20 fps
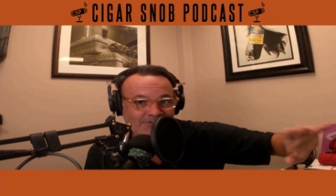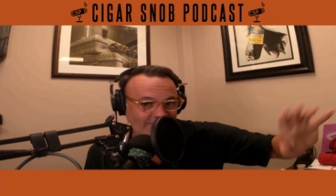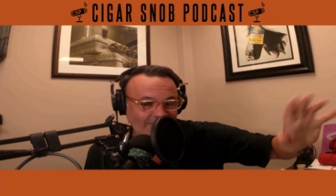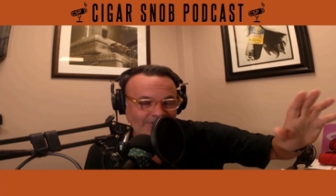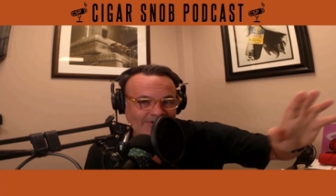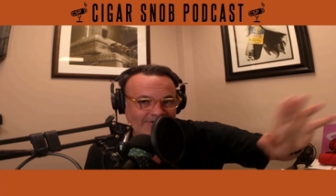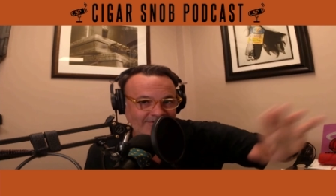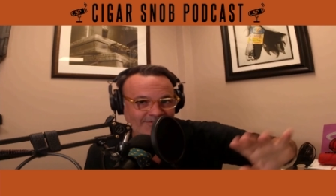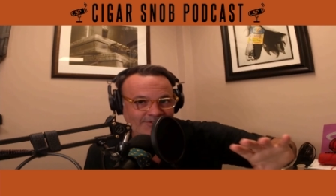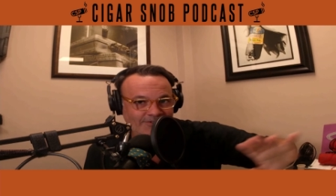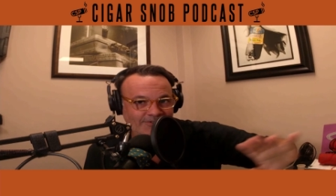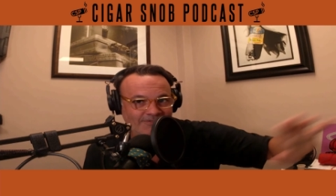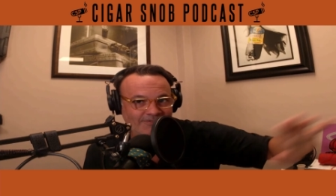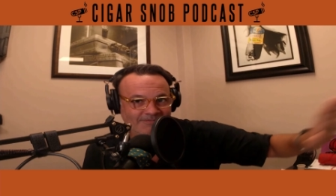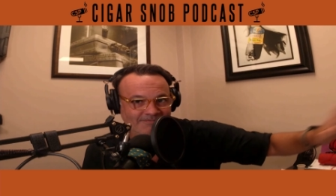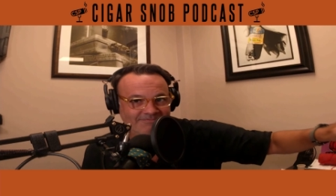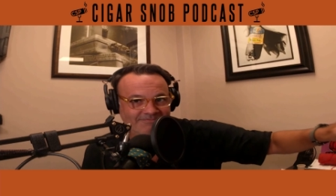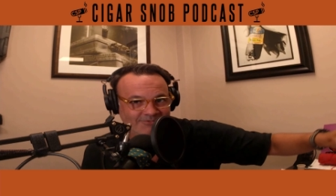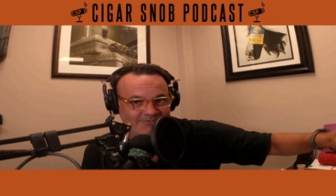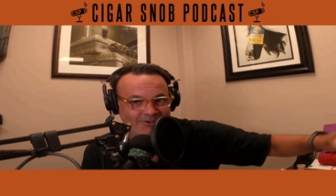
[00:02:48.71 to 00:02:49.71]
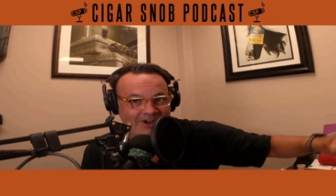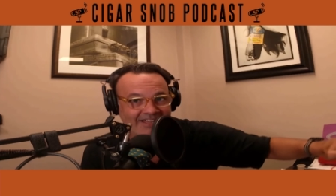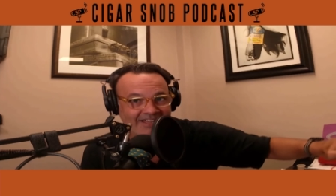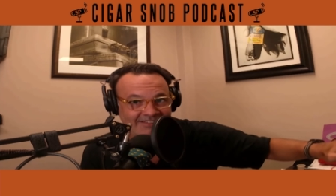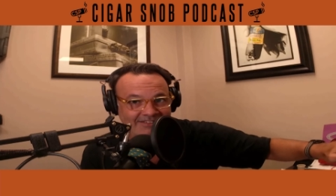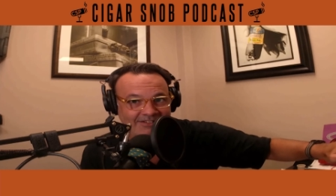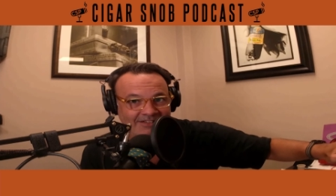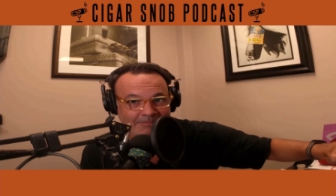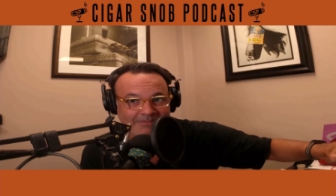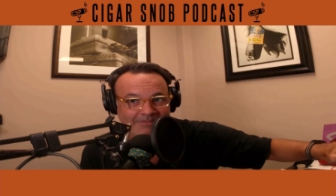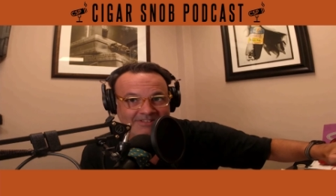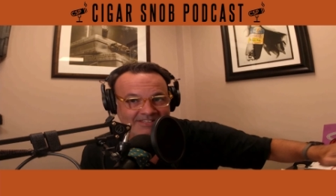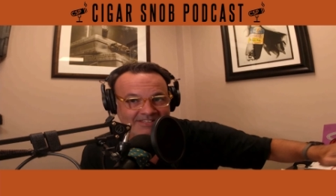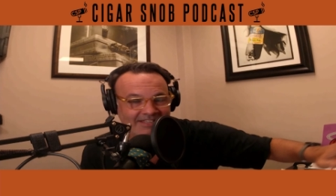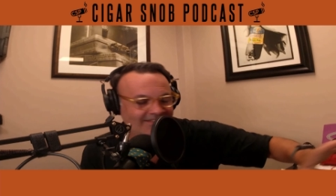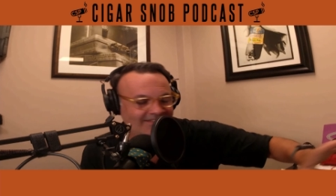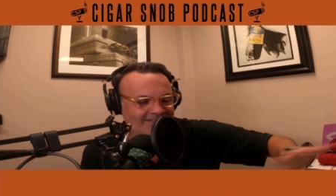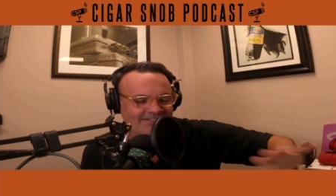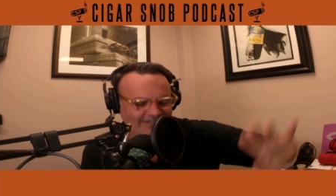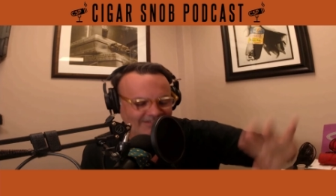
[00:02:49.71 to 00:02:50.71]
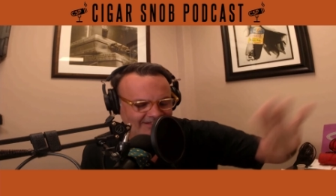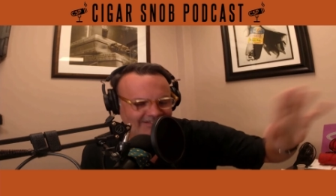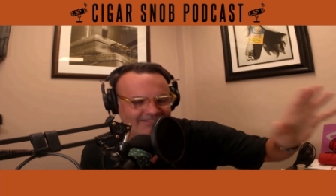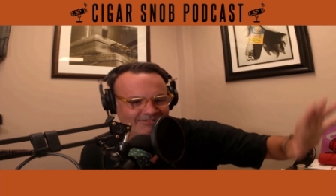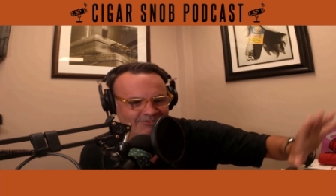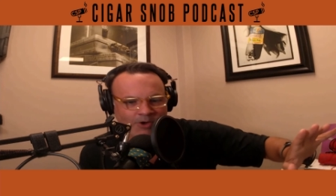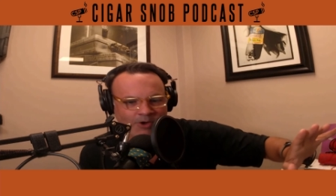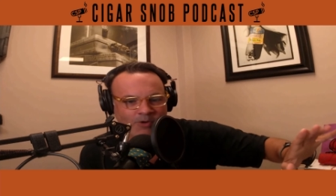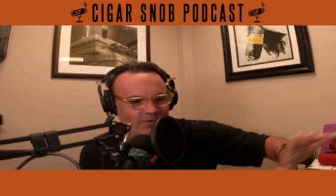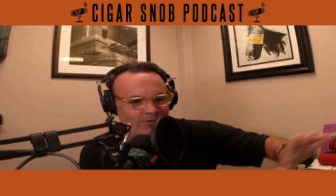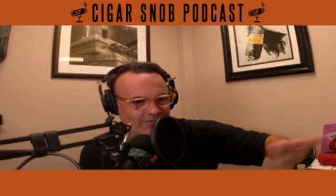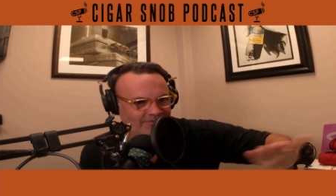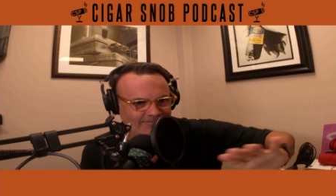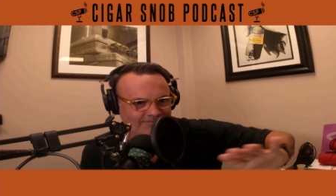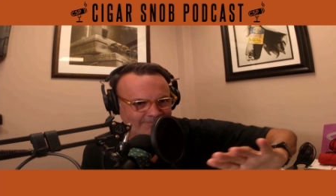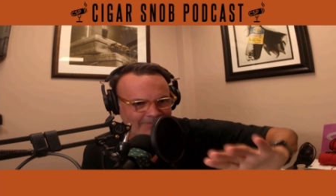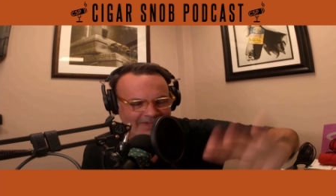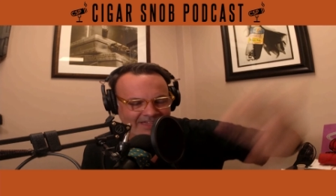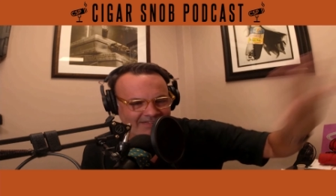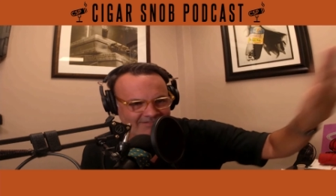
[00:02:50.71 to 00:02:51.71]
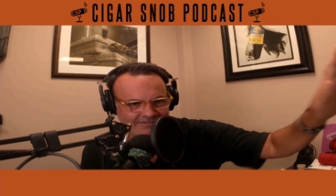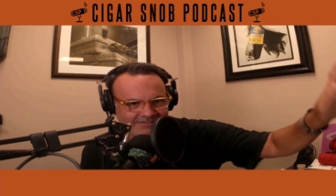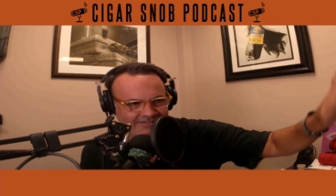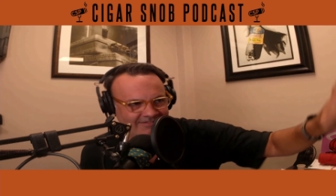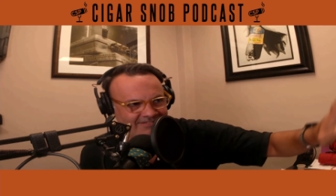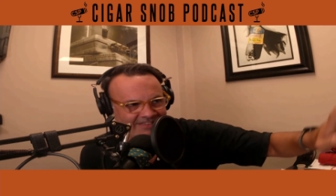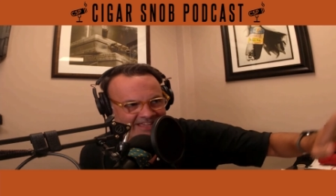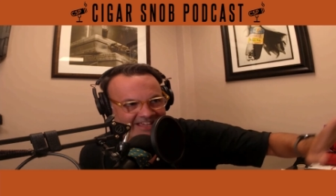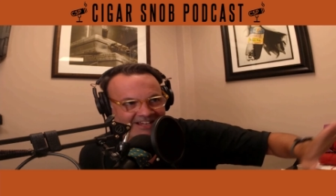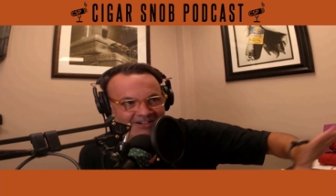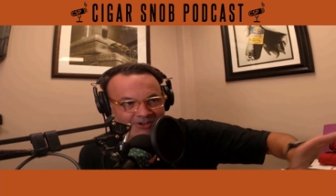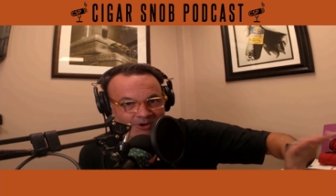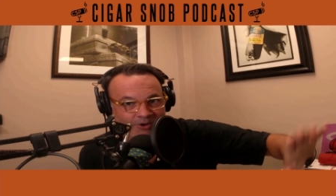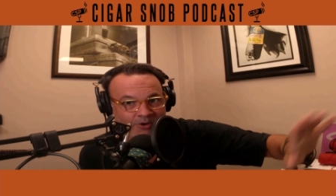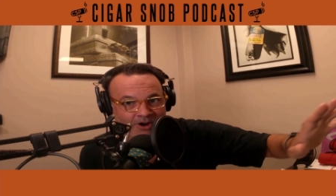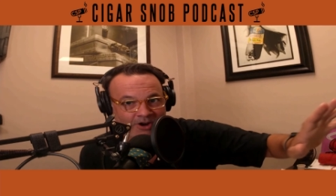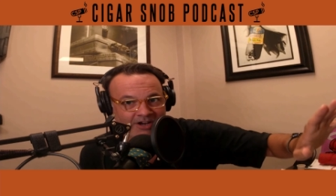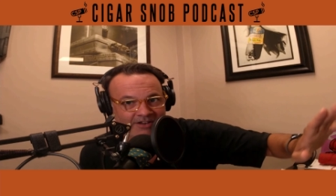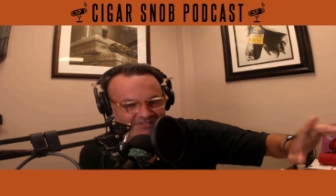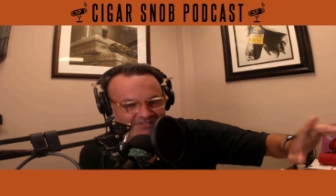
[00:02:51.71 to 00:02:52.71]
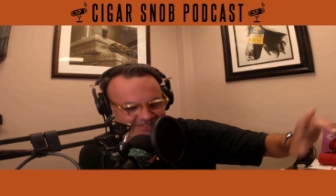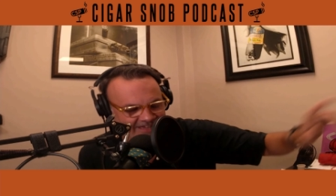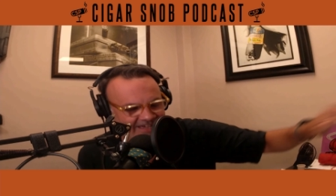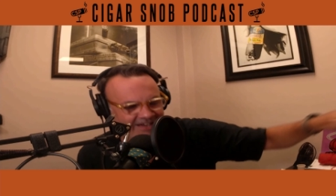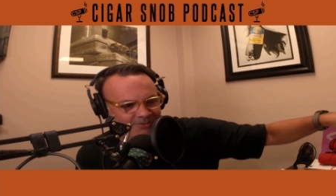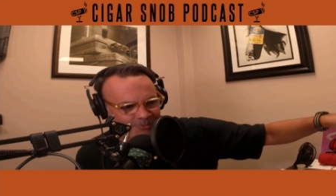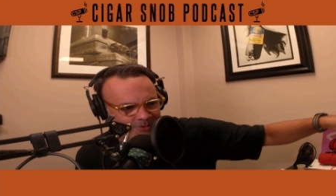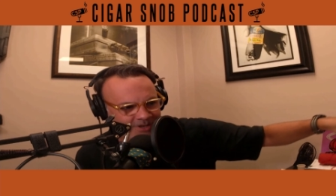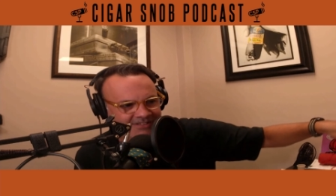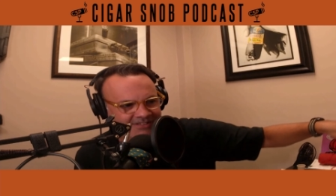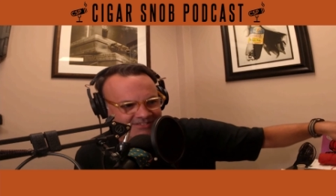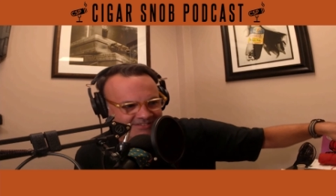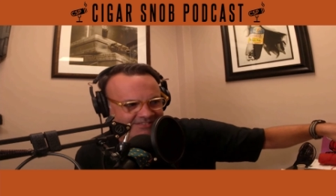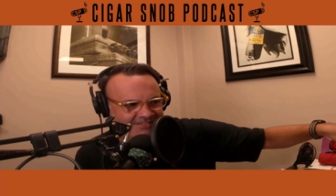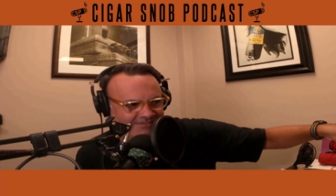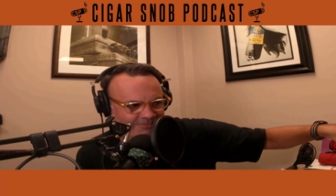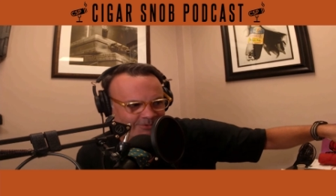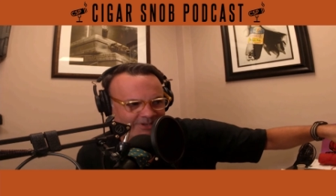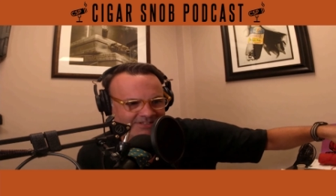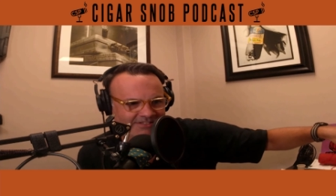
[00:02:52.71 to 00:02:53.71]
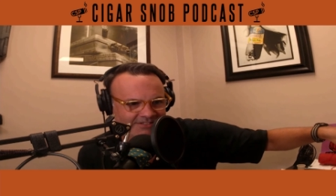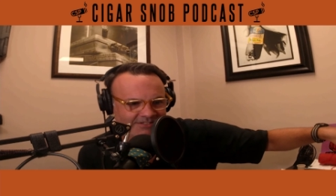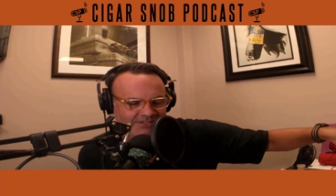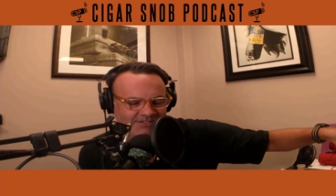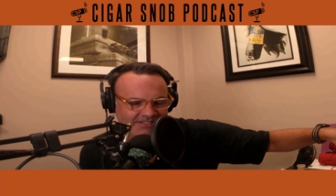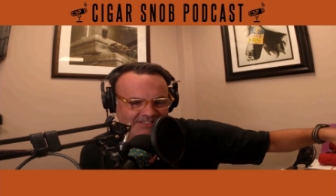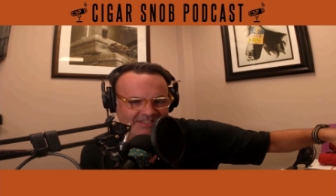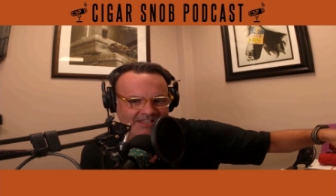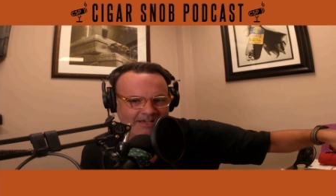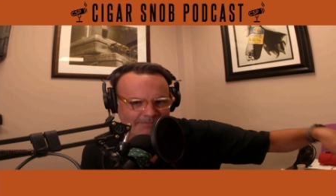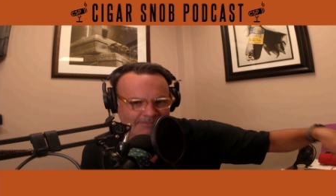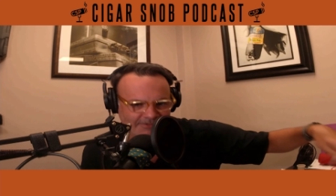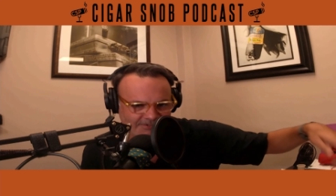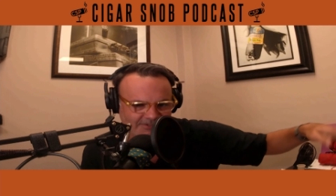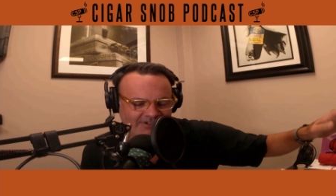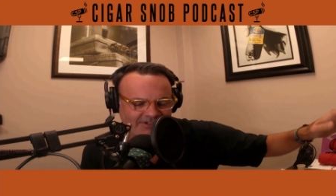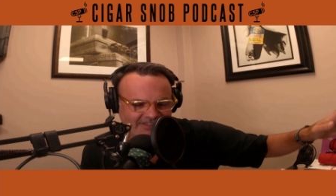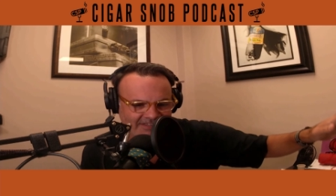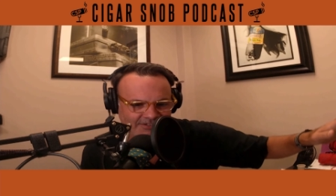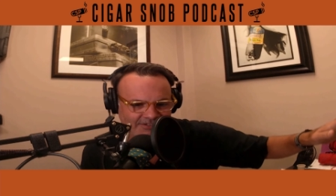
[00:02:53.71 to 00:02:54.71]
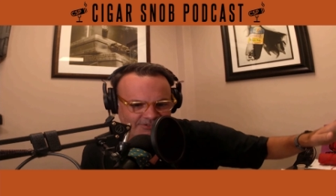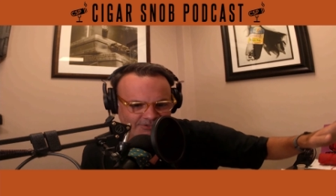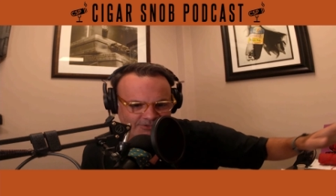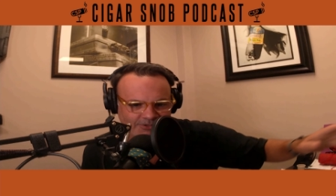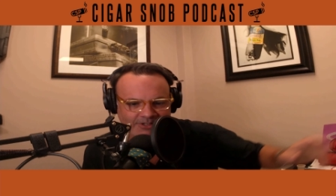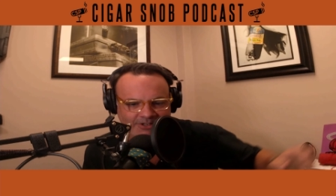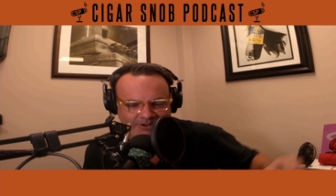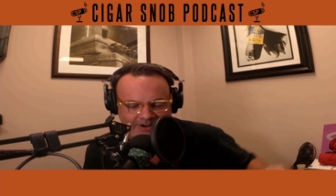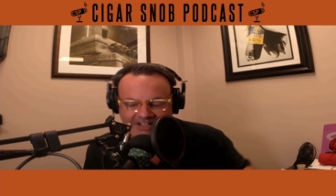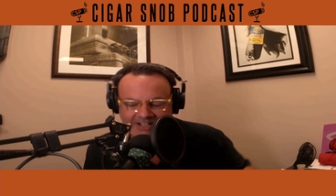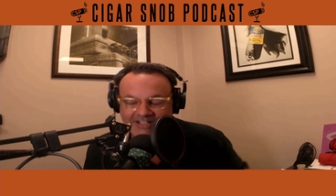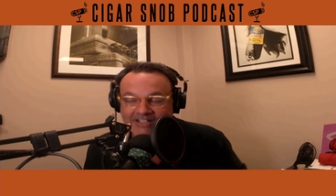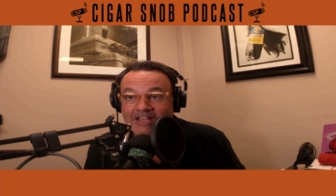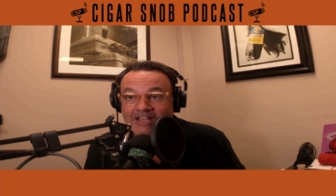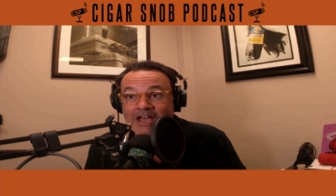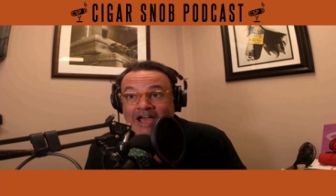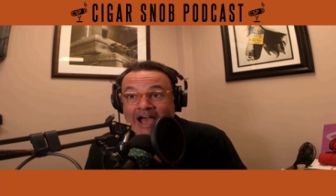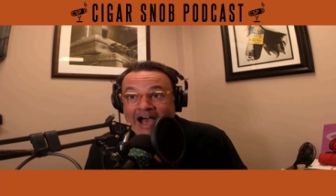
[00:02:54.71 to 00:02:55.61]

So if you've tried been, to imitate this, uh, don't that was pay, a disaster. Wait ignore all of that. Wait, wait till you see I've the episode the and then you do it correctly.